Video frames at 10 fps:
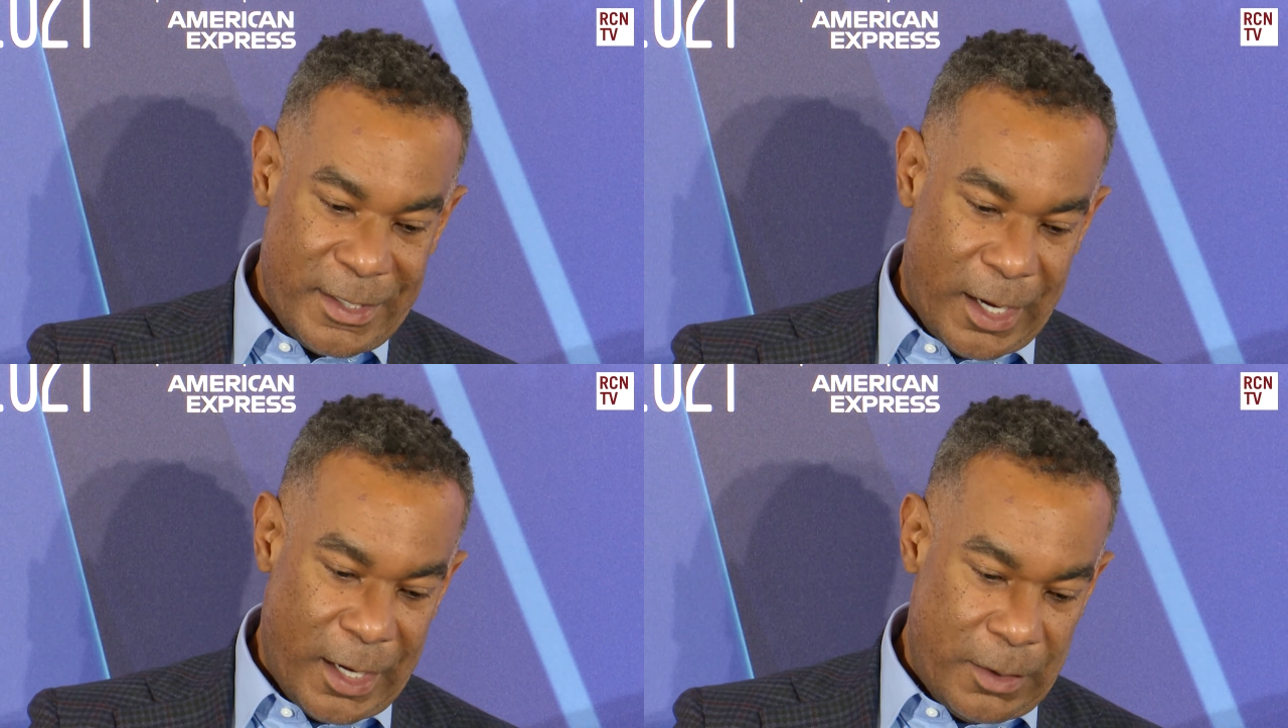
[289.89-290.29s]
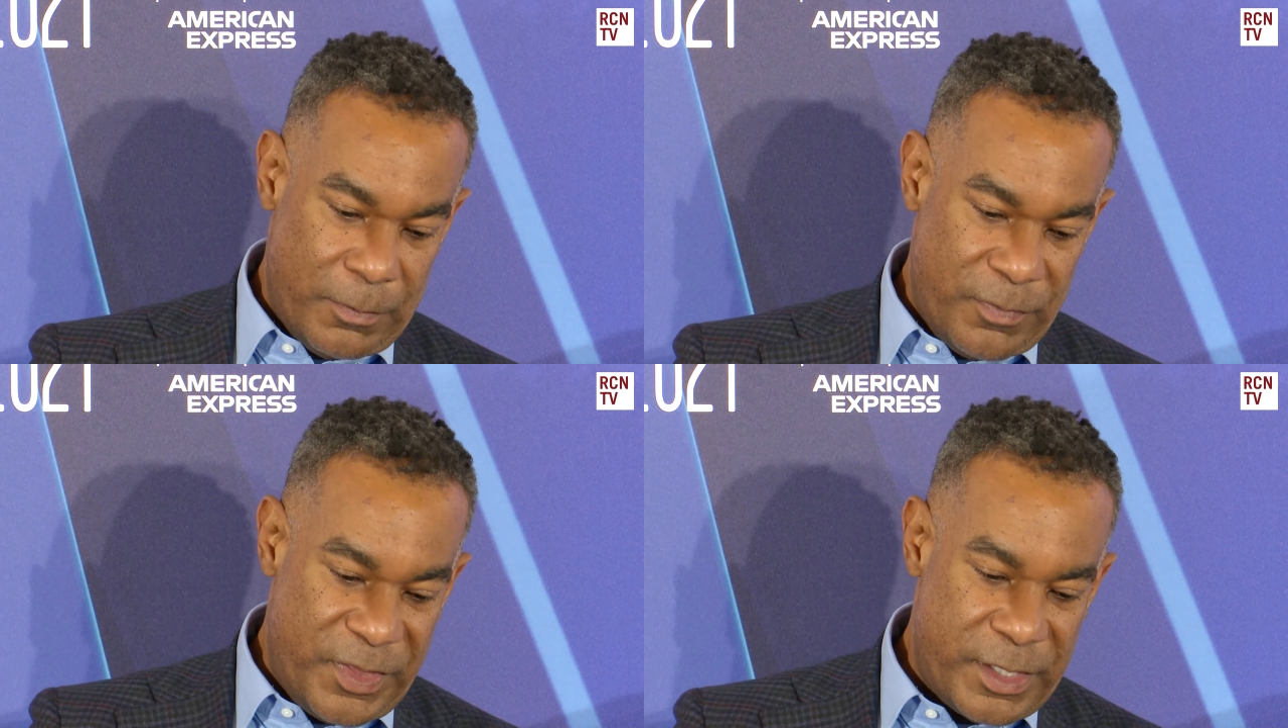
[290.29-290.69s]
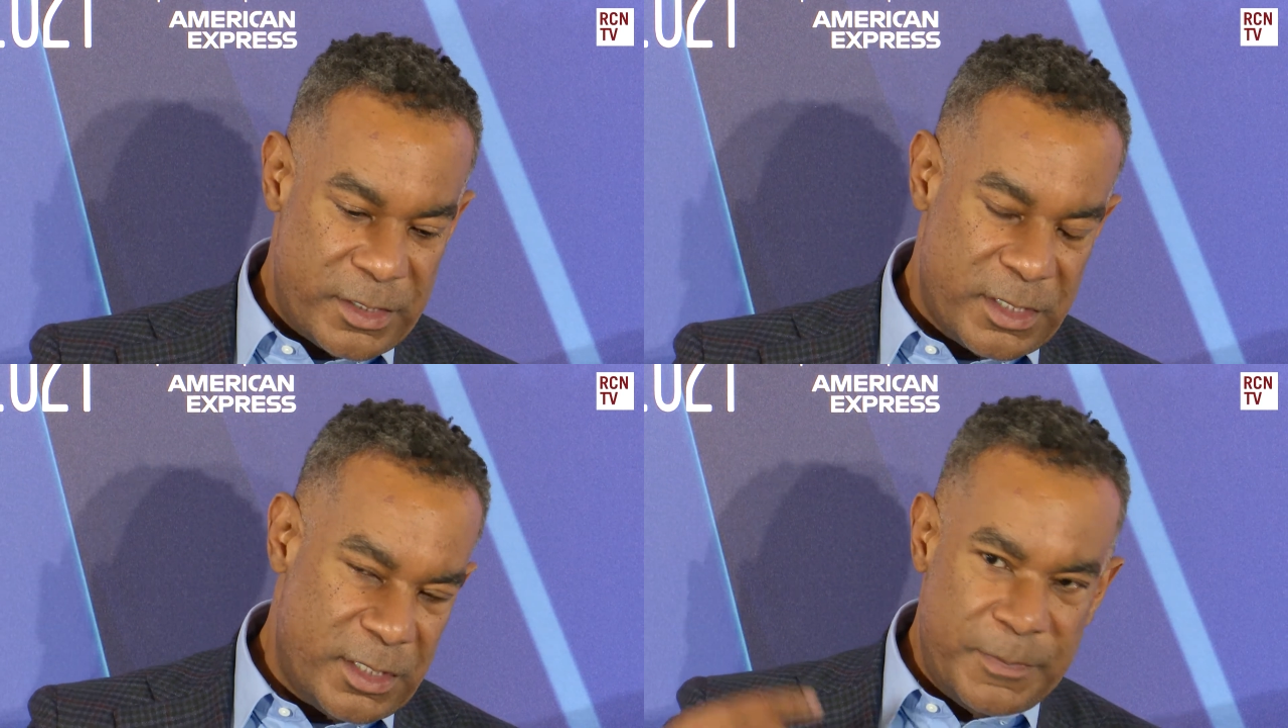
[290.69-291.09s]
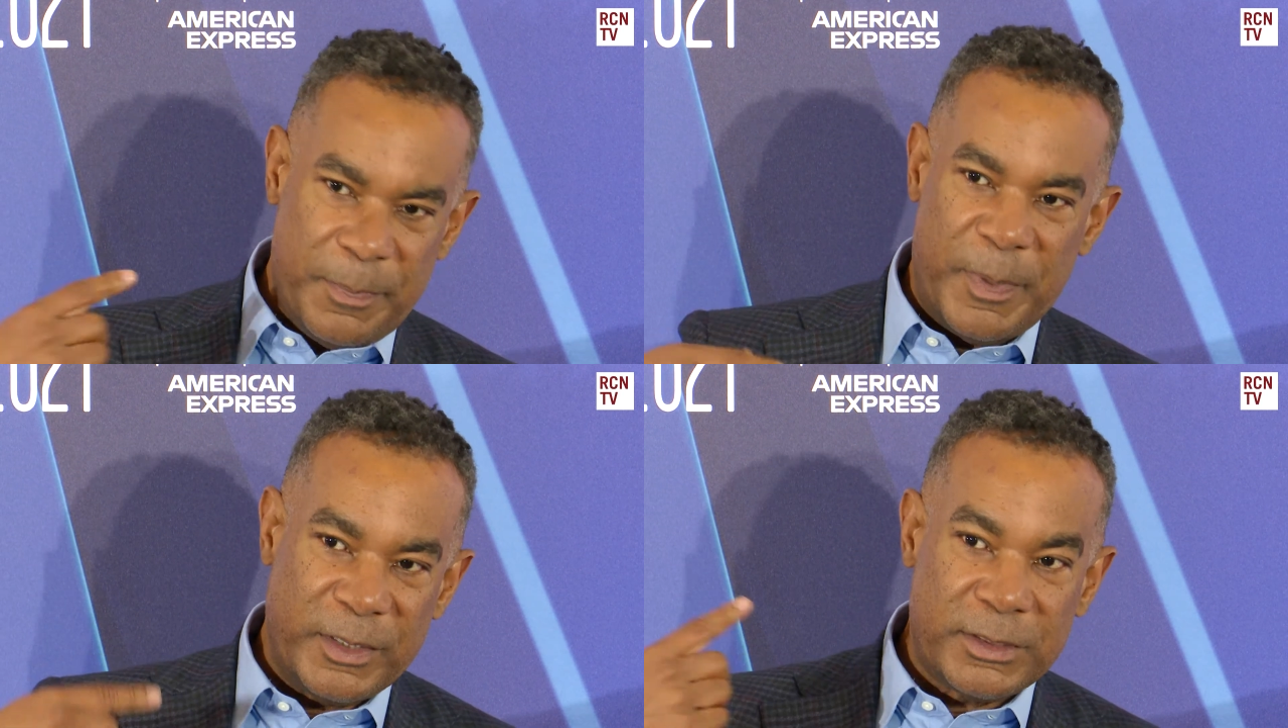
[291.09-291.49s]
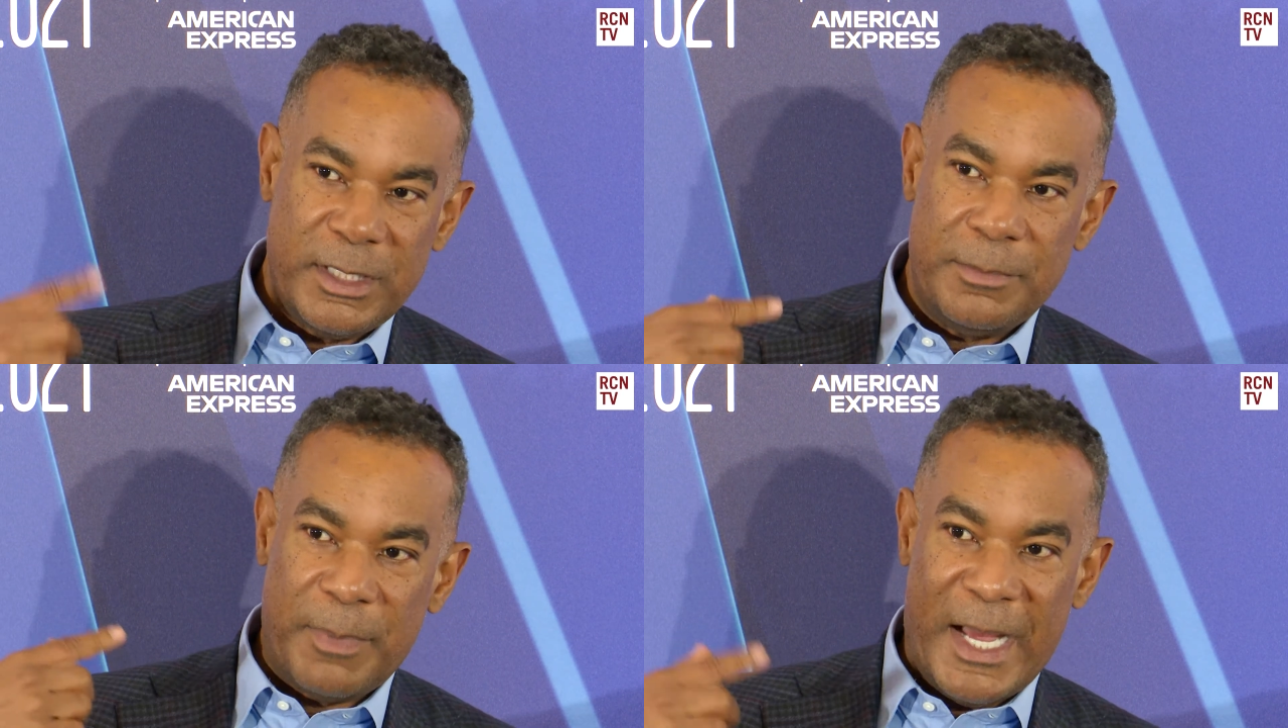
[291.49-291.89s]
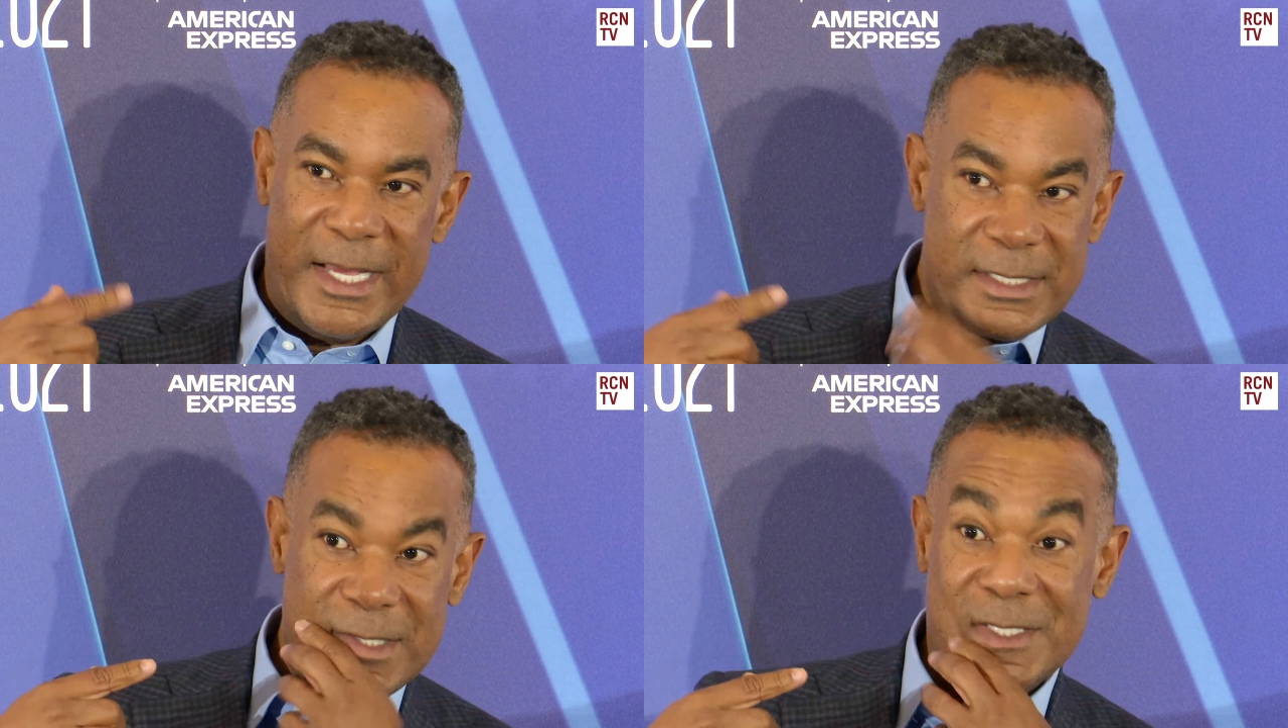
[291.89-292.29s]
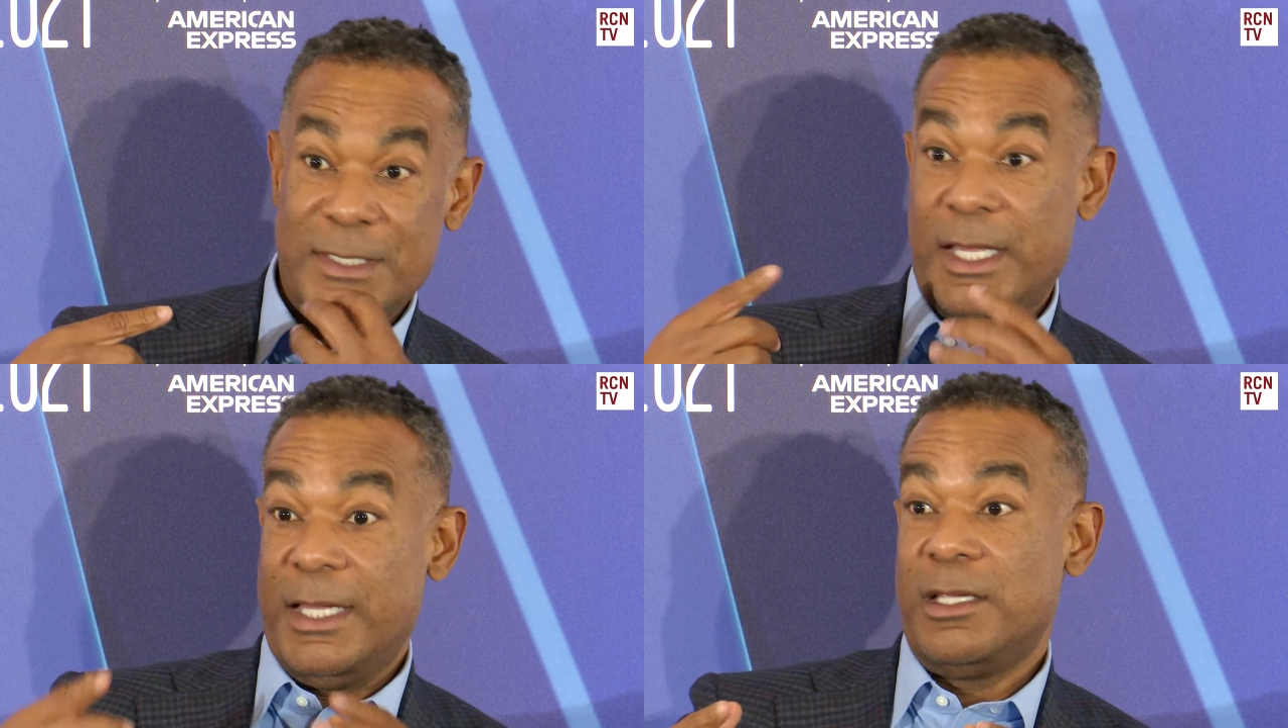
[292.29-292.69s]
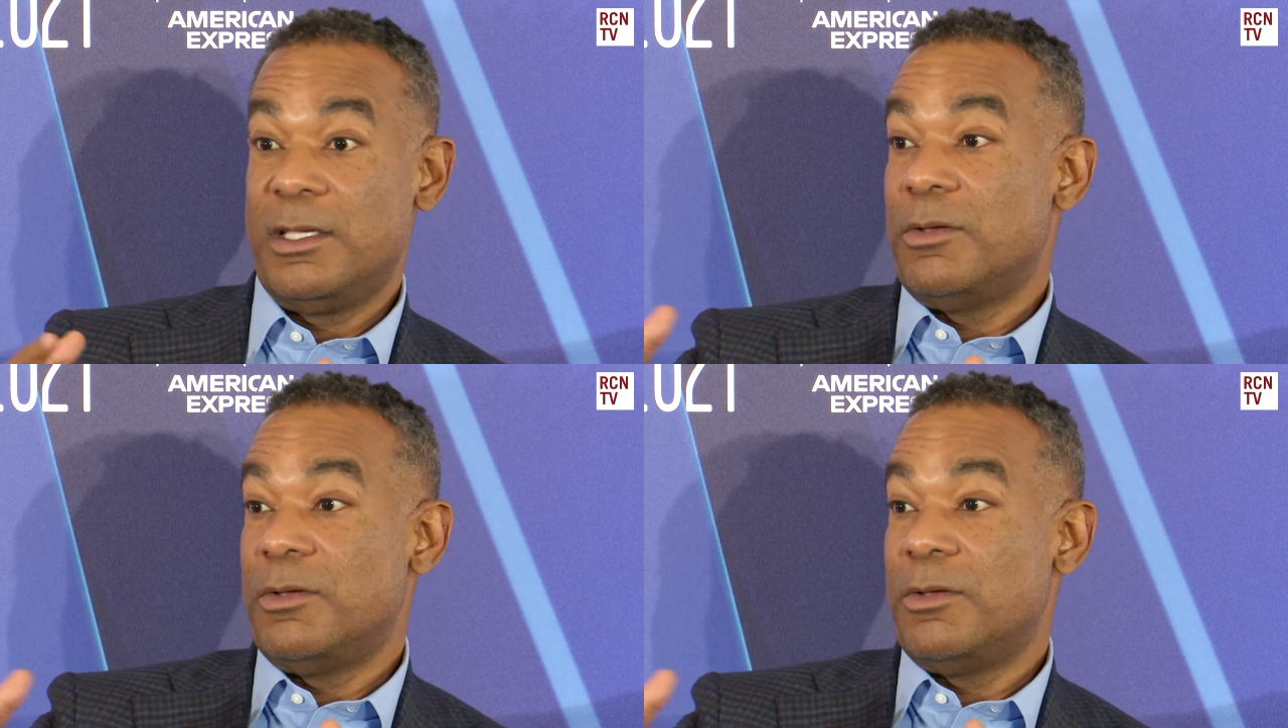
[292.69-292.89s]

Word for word: um, there's these built-in biases, like